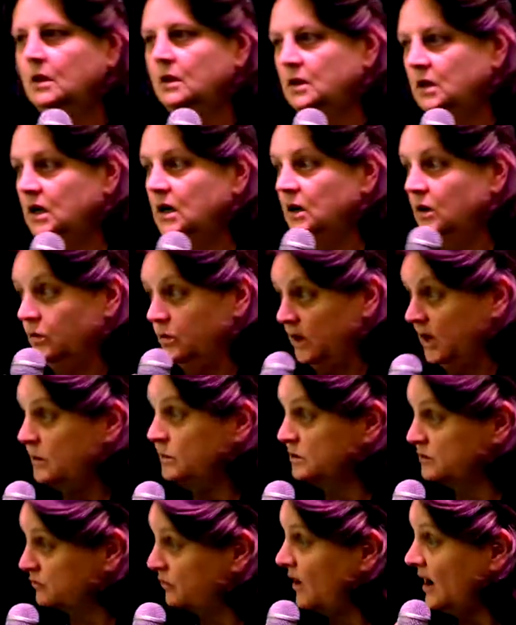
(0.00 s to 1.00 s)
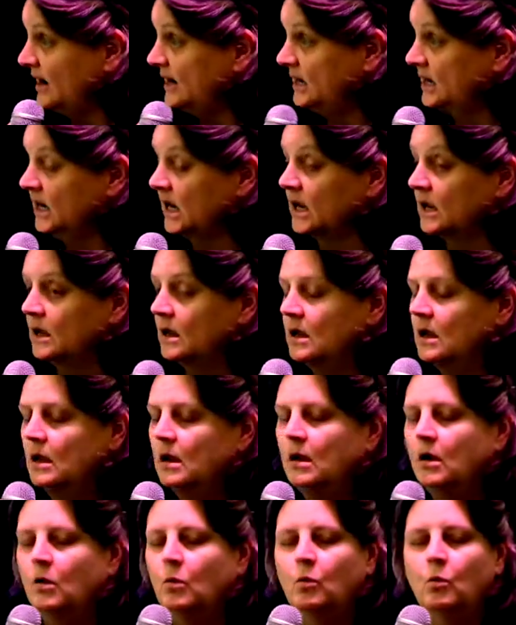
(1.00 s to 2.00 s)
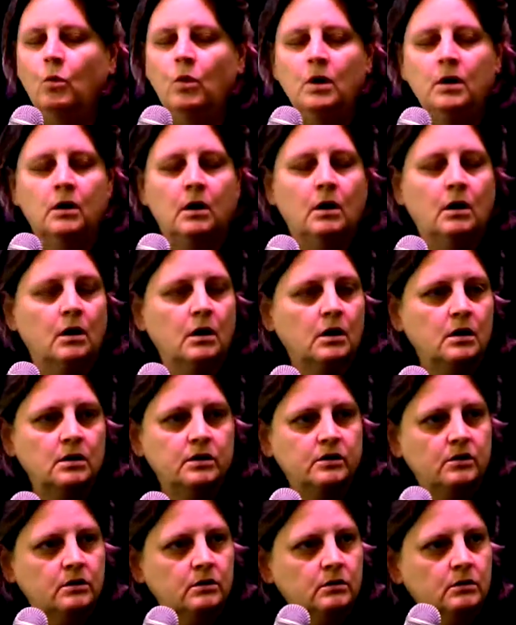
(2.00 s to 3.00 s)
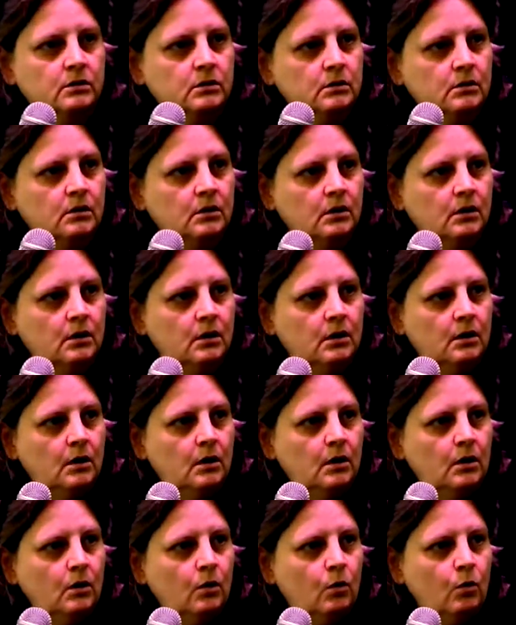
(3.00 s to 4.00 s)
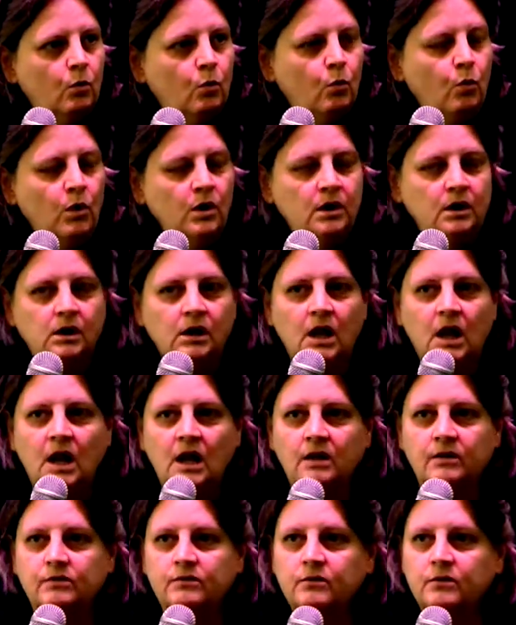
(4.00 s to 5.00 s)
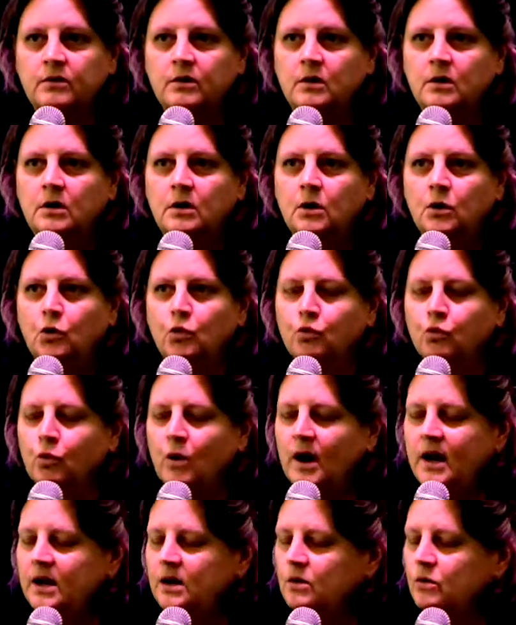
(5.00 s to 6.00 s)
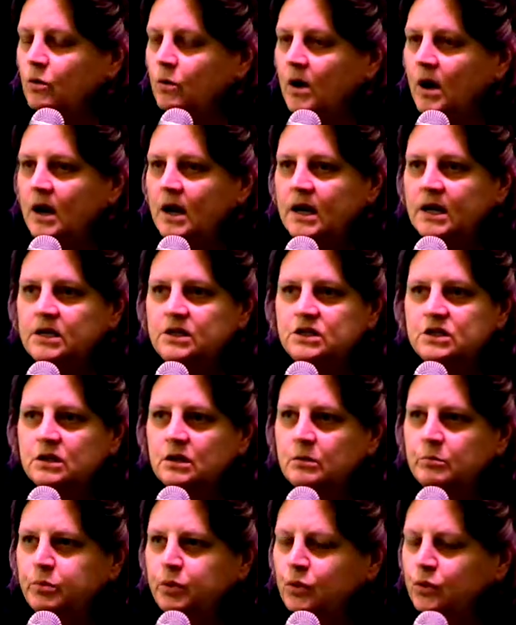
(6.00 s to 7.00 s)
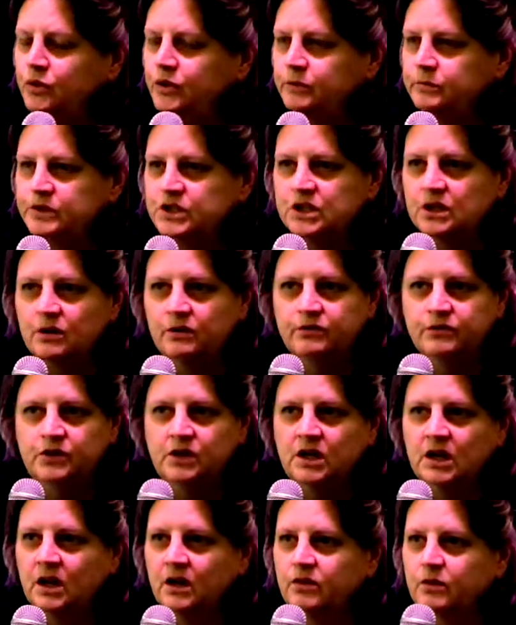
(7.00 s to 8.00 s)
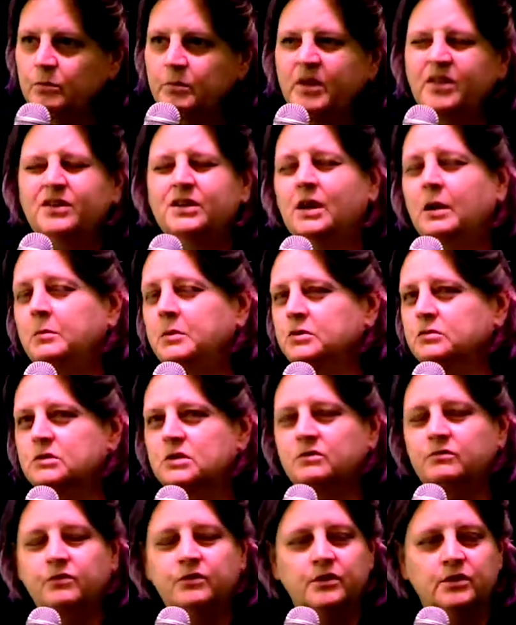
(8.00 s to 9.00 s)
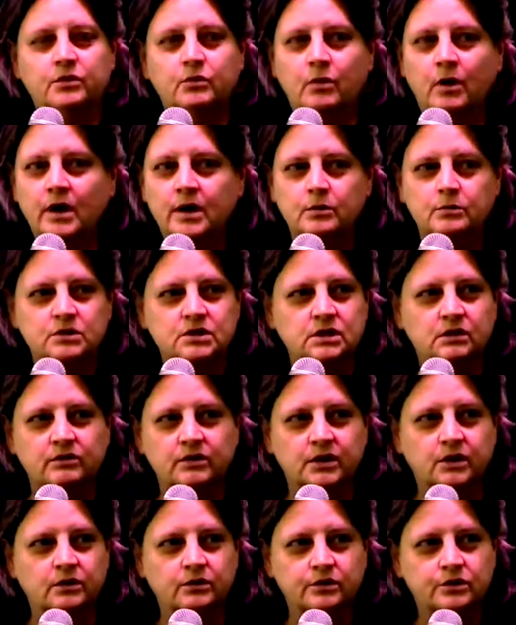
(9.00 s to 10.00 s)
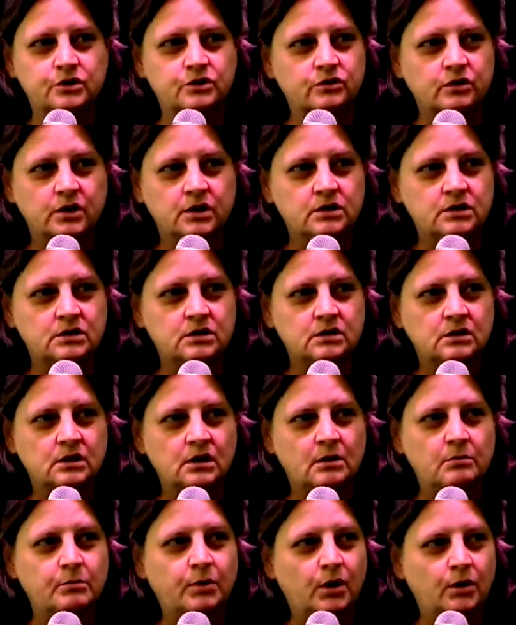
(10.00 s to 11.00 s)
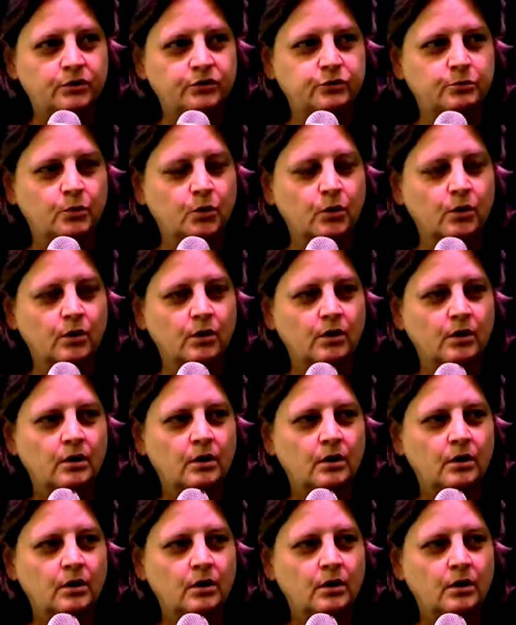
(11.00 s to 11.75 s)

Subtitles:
You know, he was frightening. What a heart. What a life. Great grades. Pulled himself together. By the time he was in fifth grade, he was living on the streets in Baltimore.